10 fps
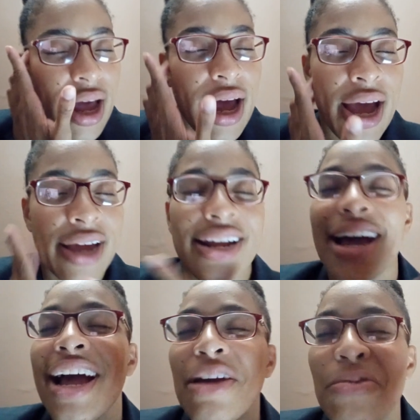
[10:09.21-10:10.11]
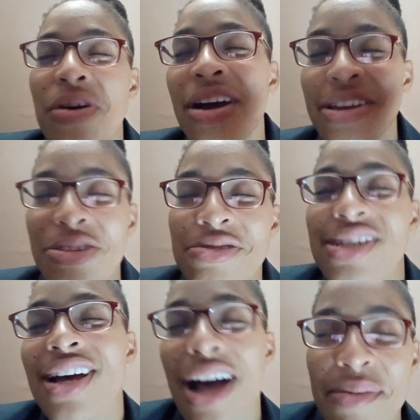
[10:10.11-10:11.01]
And I want you to
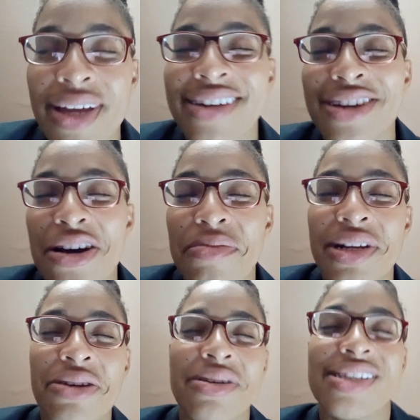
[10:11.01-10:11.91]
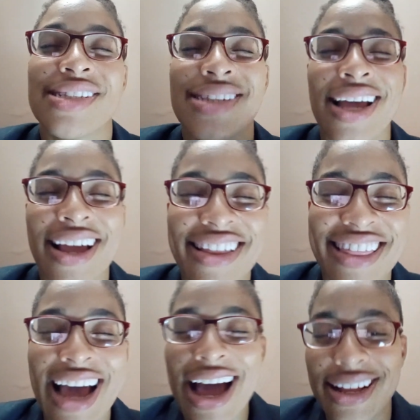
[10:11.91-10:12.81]
comment down below and say
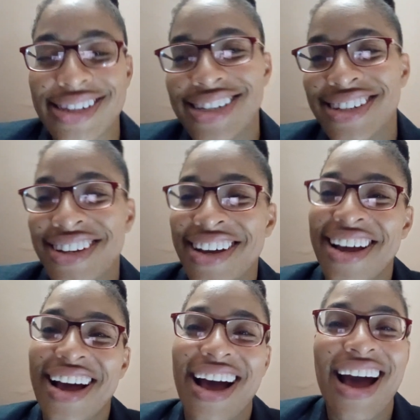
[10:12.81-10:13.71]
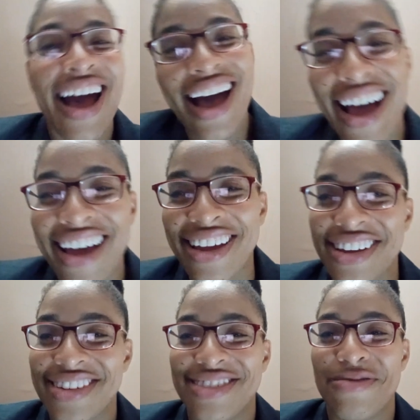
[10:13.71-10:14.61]
that I
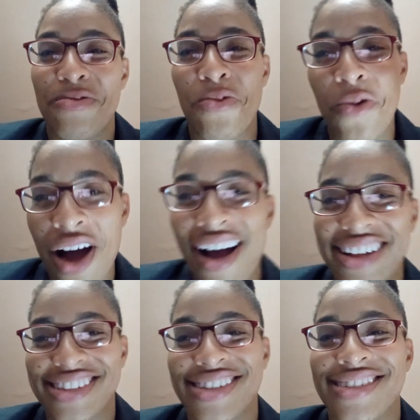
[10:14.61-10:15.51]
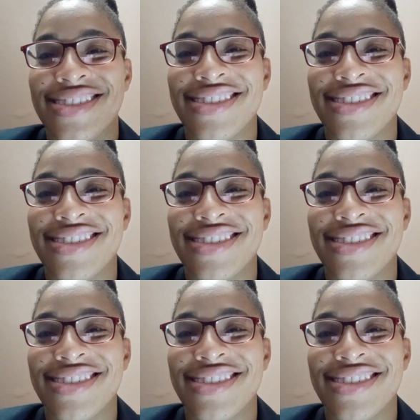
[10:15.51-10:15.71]
want